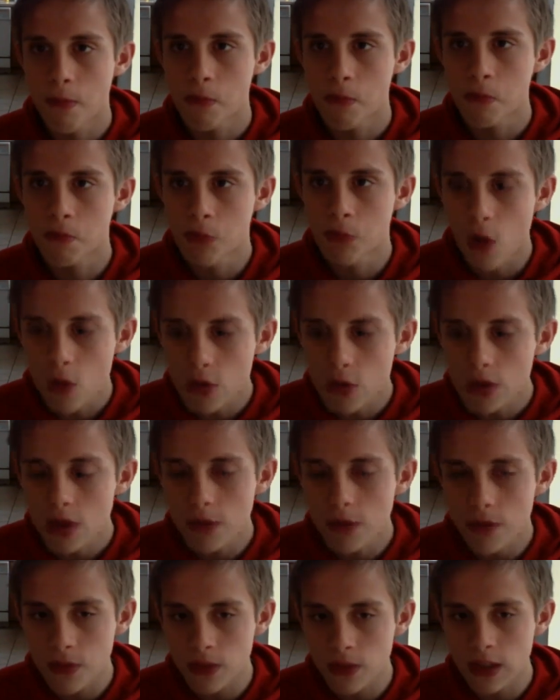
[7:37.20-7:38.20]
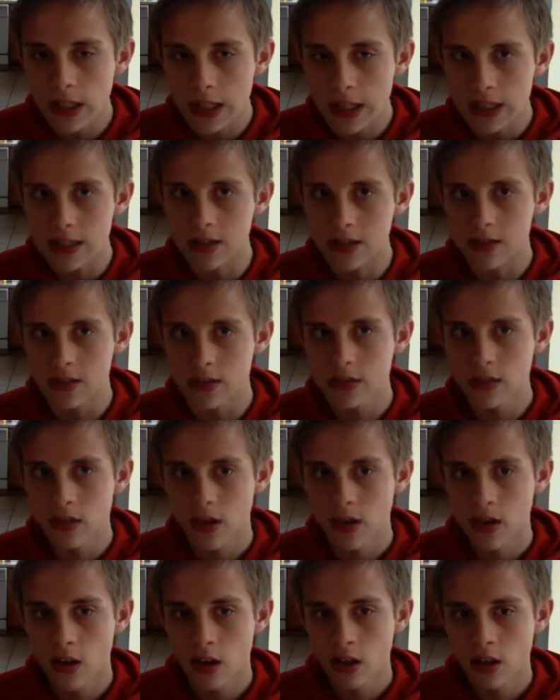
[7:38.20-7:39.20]
most of these
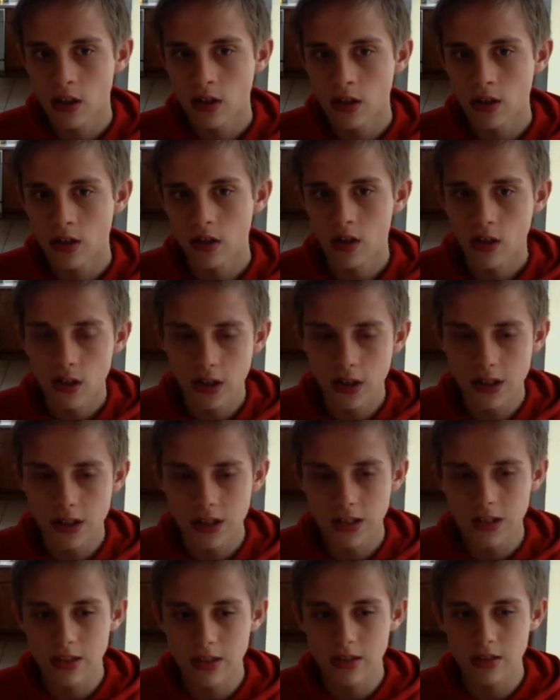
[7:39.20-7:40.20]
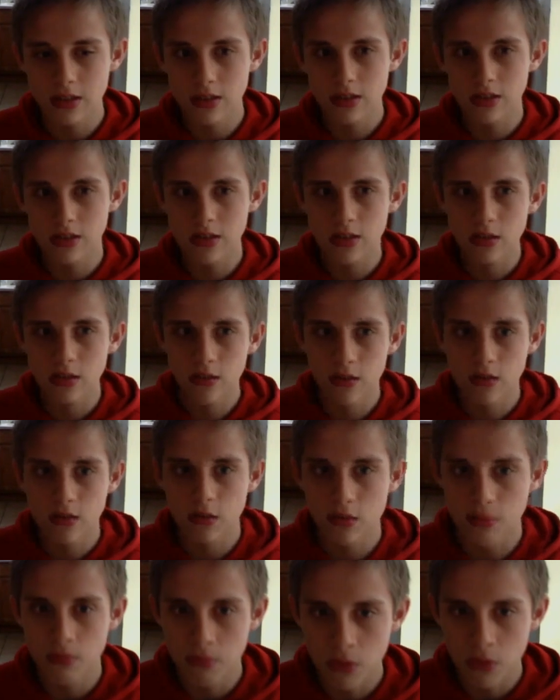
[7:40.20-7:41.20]
are just
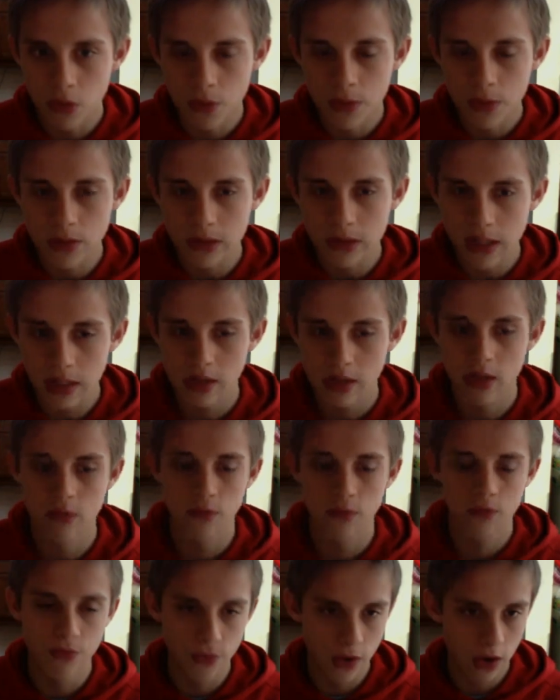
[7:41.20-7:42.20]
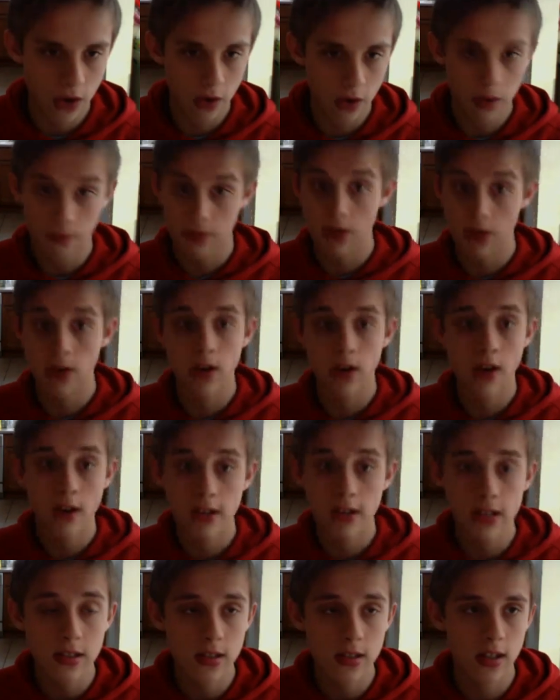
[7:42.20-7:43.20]
movies that are very, very
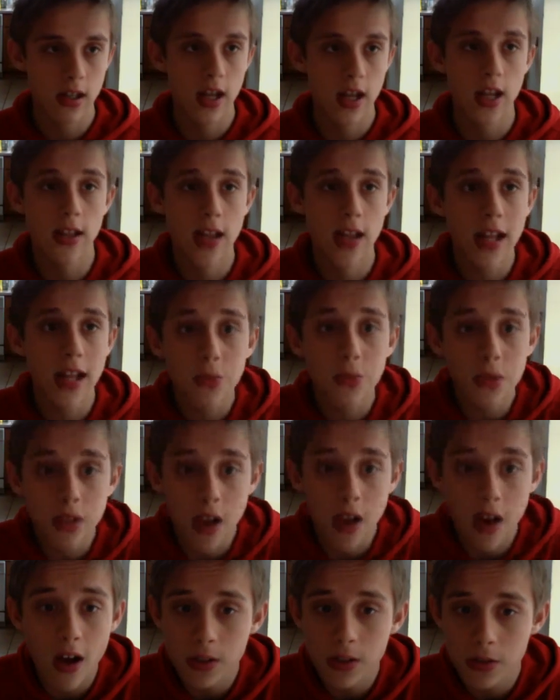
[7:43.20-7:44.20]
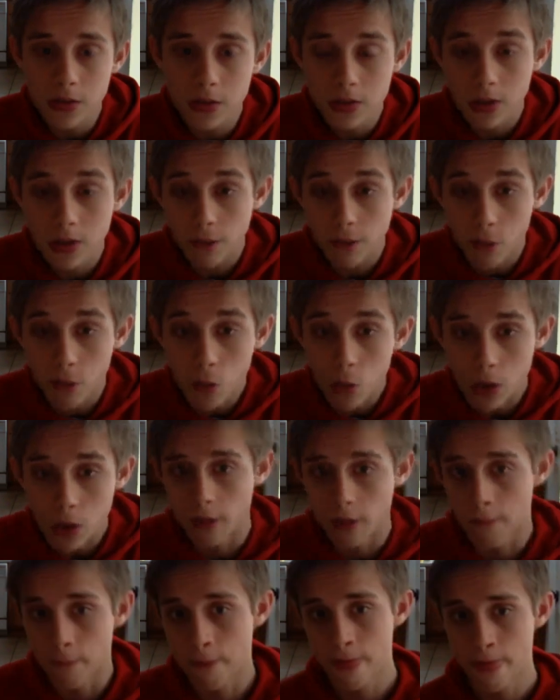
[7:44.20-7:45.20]
artistic, and that's what the Oscars are
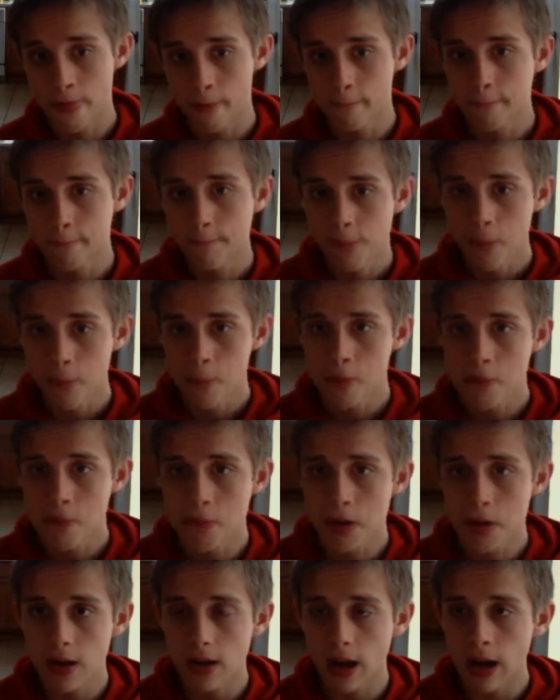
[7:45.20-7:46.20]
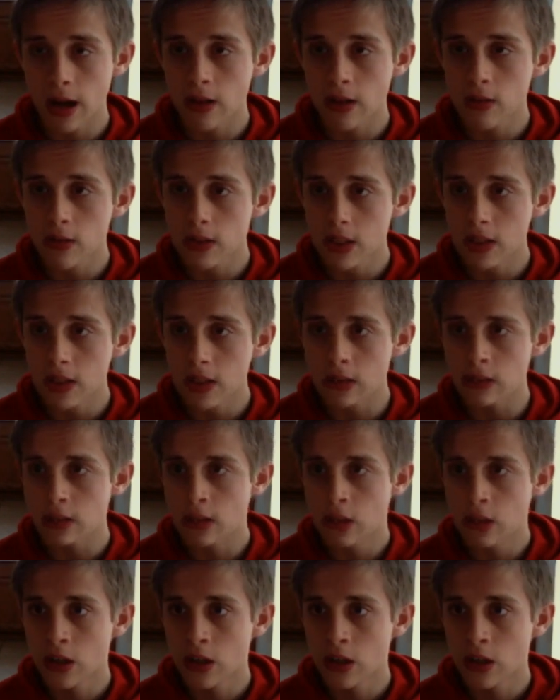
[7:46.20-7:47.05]
for. But I look at